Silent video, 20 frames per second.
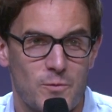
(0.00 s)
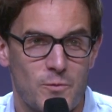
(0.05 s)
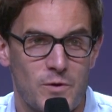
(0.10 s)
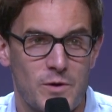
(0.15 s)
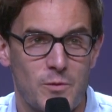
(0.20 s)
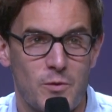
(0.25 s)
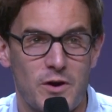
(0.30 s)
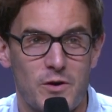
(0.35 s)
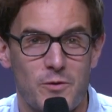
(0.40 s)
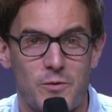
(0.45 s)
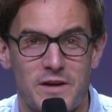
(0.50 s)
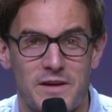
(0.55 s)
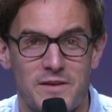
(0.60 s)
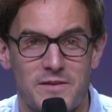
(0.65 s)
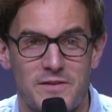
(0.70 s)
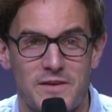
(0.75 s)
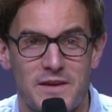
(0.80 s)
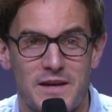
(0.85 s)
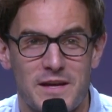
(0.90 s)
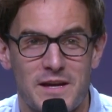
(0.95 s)
We work
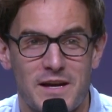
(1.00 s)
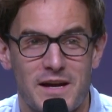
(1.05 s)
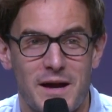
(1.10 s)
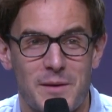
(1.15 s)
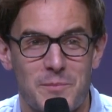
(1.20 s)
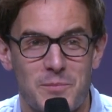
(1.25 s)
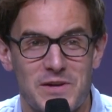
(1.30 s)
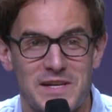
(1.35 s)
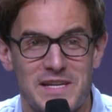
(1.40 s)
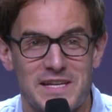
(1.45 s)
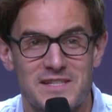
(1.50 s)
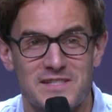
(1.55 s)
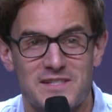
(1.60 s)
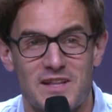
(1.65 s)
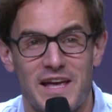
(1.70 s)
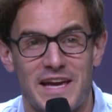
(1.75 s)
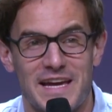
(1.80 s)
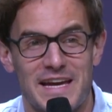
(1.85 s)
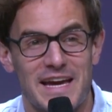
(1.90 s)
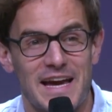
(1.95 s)
with companies
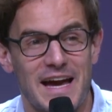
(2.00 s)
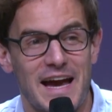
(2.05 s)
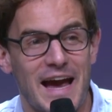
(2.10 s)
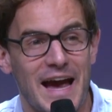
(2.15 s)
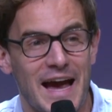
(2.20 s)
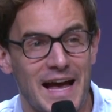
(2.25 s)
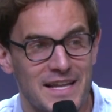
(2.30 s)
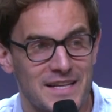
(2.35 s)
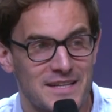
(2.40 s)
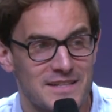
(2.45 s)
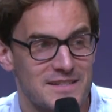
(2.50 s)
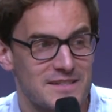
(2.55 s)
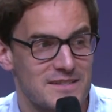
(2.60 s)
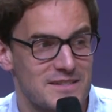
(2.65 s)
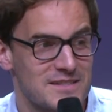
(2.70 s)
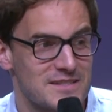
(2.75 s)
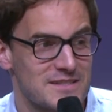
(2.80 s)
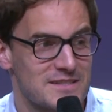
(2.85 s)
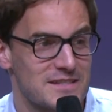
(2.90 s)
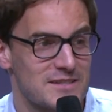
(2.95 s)
like Alan,
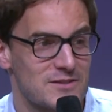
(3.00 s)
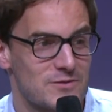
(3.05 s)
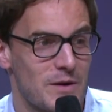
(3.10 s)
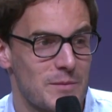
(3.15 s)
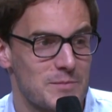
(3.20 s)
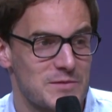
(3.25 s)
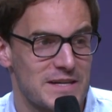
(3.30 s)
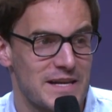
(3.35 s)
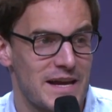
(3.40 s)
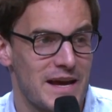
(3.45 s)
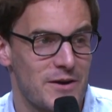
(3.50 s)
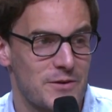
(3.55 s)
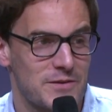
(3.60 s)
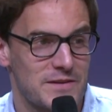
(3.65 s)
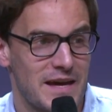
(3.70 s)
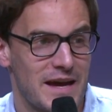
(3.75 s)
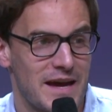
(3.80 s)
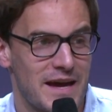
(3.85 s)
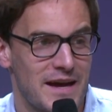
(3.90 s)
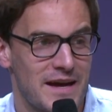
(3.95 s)
that's disrupting
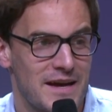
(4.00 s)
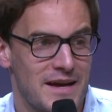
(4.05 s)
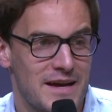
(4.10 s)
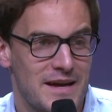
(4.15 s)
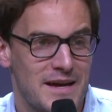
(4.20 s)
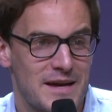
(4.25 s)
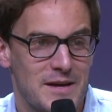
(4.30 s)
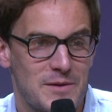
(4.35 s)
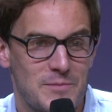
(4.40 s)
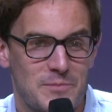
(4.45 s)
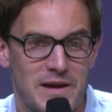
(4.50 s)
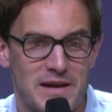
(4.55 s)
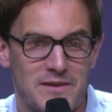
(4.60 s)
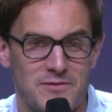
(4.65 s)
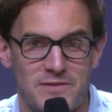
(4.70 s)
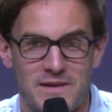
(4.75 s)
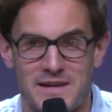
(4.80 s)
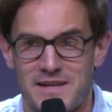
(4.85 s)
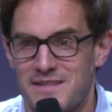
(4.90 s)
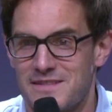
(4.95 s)
healthcare,
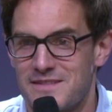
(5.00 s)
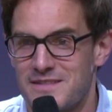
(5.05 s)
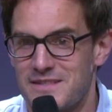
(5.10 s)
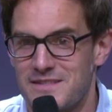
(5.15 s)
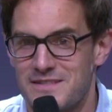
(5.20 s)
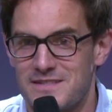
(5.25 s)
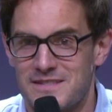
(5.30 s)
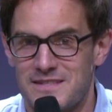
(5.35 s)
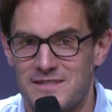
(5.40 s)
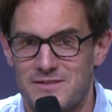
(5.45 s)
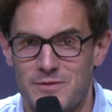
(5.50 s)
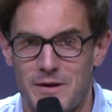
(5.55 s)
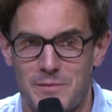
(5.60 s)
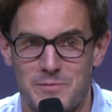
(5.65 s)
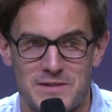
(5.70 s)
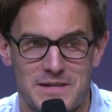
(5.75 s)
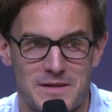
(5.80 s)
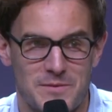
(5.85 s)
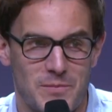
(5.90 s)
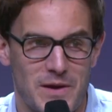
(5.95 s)
Payfit, that's
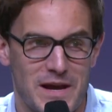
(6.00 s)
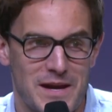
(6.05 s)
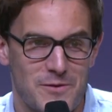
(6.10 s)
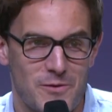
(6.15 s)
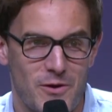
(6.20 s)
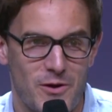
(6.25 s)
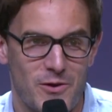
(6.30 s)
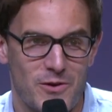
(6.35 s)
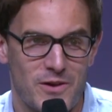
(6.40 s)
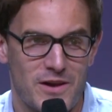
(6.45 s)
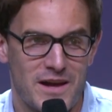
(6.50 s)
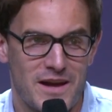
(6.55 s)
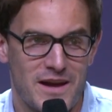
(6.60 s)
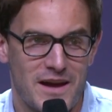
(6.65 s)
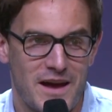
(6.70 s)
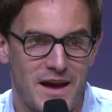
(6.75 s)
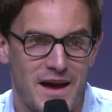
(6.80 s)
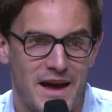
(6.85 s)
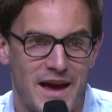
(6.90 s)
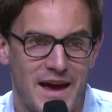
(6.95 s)
disrupting payroll,
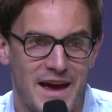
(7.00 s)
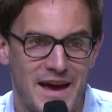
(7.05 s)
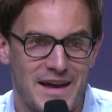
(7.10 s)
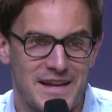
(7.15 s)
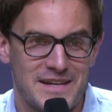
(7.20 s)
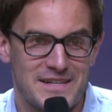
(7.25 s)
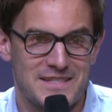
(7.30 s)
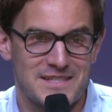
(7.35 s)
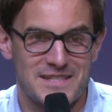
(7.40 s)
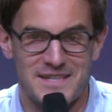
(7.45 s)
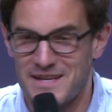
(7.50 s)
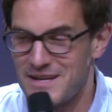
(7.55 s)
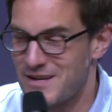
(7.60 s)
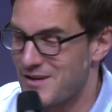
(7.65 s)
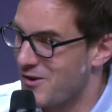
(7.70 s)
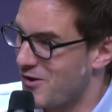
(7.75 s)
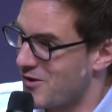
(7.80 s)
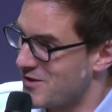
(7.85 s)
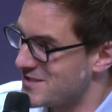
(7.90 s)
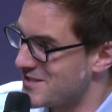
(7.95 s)
and
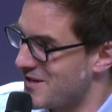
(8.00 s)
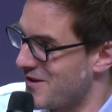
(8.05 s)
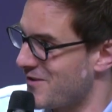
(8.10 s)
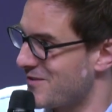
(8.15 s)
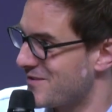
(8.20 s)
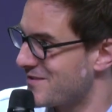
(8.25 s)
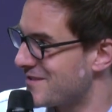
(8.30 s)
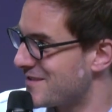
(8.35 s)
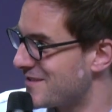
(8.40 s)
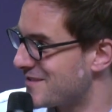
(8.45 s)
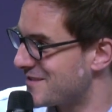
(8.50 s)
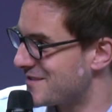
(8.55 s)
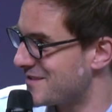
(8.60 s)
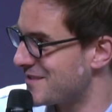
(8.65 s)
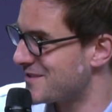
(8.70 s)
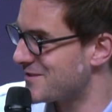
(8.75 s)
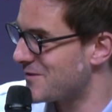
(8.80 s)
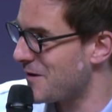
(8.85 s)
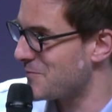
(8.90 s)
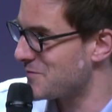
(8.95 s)
QONTO, that's
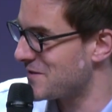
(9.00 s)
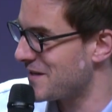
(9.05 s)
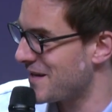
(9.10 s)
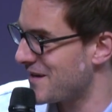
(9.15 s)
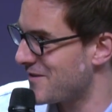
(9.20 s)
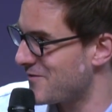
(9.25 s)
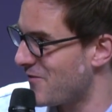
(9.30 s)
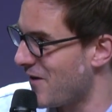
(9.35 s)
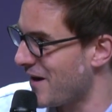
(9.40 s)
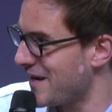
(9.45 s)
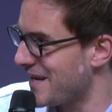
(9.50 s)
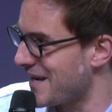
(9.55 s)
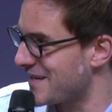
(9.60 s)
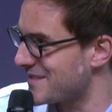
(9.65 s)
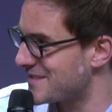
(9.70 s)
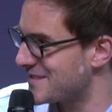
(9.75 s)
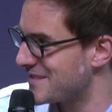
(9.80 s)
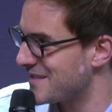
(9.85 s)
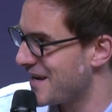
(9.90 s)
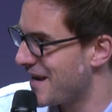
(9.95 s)
disrupting
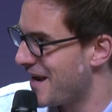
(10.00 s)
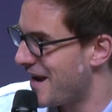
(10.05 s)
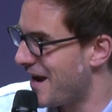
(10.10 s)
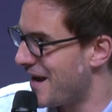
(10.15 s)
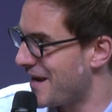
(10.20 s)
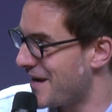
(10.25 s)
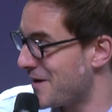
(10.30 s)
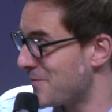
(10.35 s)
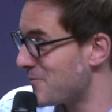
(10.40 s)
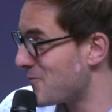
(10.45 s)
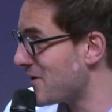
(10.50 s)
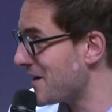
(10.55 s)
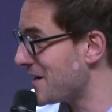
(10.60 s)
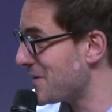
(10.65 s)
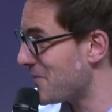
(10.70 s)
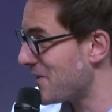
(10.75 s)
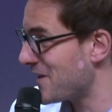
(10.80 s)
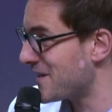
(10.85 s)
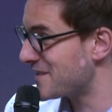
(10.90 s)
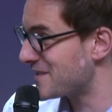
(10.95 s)
finance. And I'm
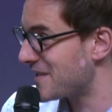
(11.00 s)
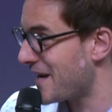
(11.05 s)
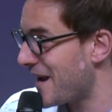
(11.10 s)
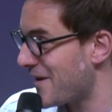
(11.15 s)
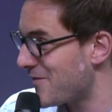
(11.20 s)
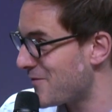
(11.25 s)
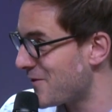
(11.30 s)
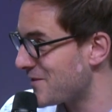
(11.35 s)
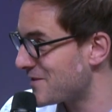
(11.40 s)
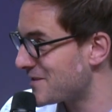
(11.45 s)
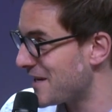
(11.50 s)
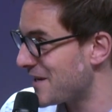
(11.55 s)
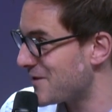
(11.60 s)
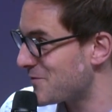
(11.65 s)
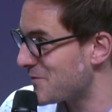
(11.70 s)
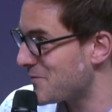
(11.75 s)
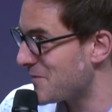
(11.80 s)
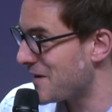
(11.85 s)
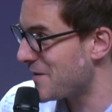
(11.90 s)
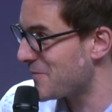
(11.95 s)
really pleased to have you on stage
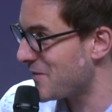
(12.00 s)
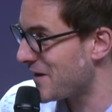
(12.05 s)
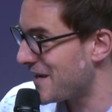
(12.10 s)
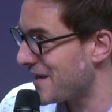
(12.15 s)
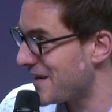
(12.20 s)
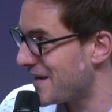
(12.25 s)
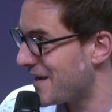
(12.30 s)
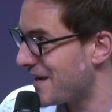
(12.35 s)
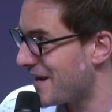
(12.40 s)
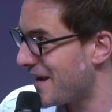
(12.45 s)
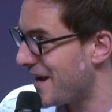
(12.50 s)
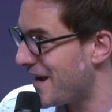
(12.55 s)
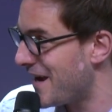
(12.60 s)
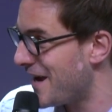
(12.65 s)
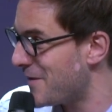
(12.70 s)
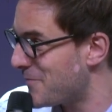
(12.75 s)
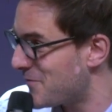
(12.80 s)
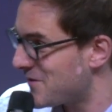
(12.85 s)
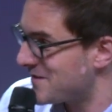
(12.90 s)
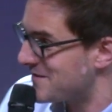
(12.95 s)
with me,
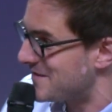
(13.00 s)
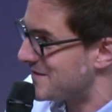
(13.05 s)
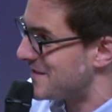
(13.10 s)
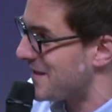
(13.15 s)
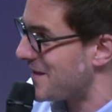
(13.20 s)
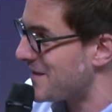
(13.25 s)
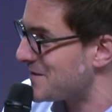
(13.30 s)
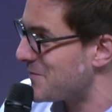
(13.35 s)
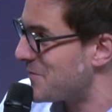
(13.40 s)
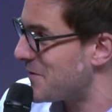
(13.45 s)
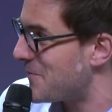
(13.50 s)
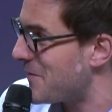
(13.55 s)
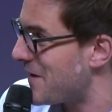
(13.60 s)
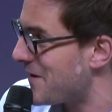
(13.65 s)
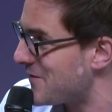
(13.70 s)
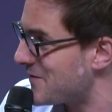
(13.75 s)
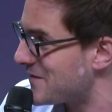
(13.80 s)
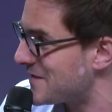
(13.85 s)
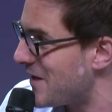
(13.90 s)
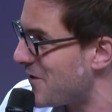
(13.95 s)
Aymeric. Please tell us a bit
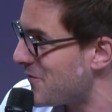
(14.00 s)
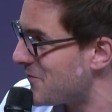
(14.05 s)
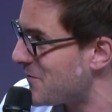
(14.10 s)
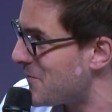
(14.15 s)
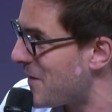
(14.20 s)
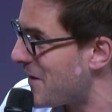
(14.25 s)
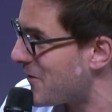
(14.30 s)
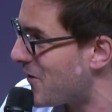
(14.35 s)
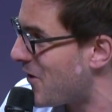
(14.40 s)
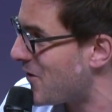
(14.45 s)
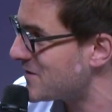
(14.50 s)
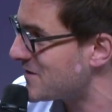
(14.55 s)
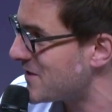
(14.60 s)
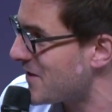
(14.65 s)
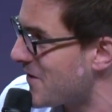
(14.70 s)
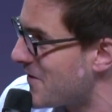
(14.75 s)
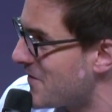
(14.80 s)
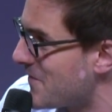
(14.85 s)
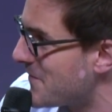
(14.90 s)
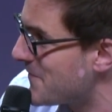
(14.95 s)
about yourself and about
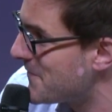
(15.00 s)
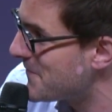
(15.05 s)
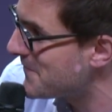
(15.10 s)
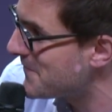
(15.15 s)
QONTO.